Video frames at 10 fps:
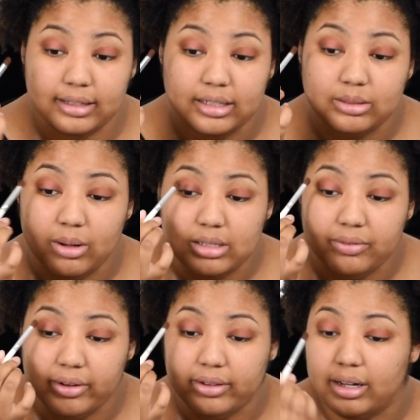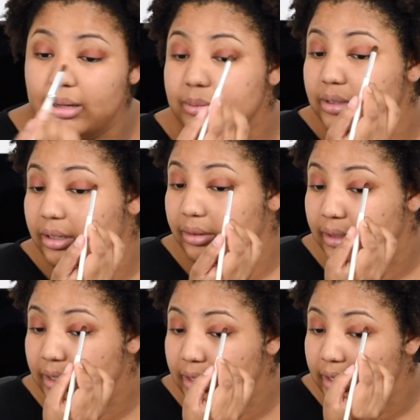This one's further up, so
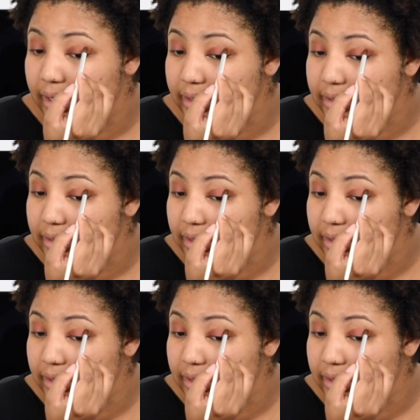I just need